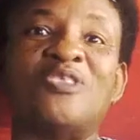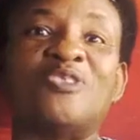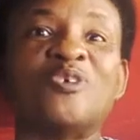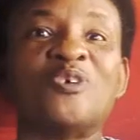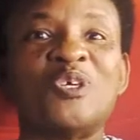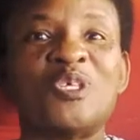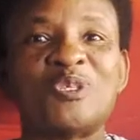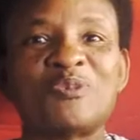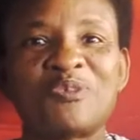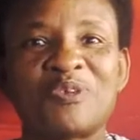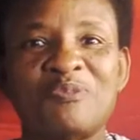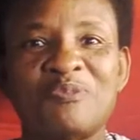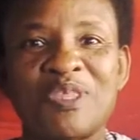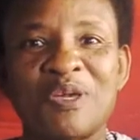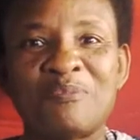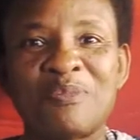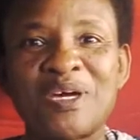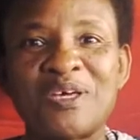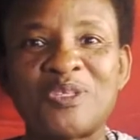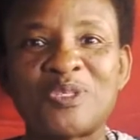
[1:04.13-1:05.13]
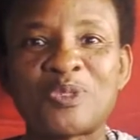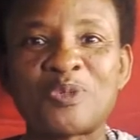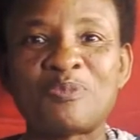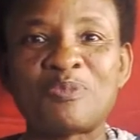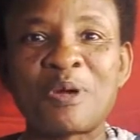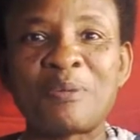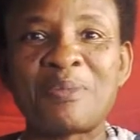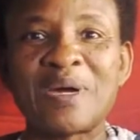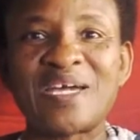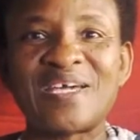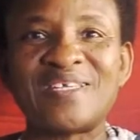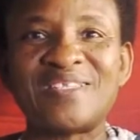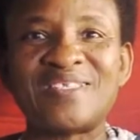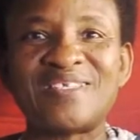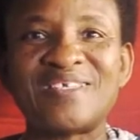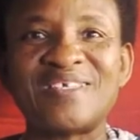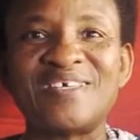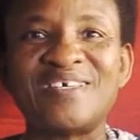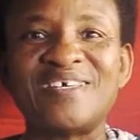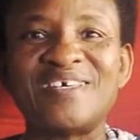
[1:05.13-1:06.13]
toys from the supermarket,
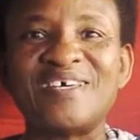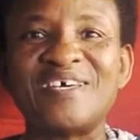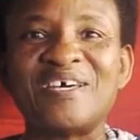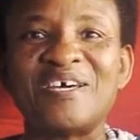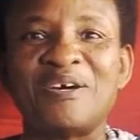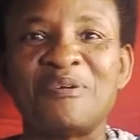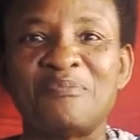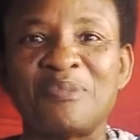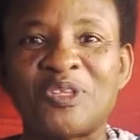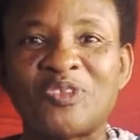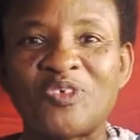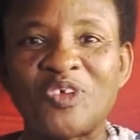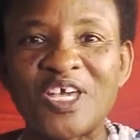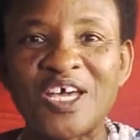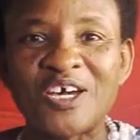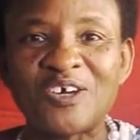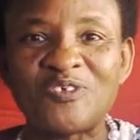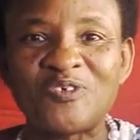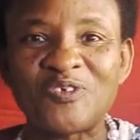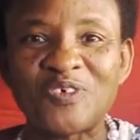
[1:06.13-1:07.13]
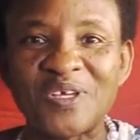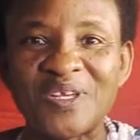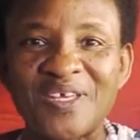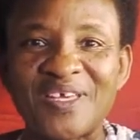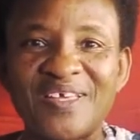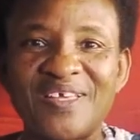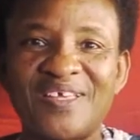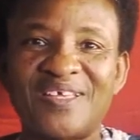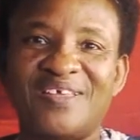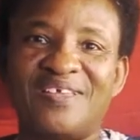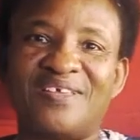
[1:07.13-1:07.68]
but we actually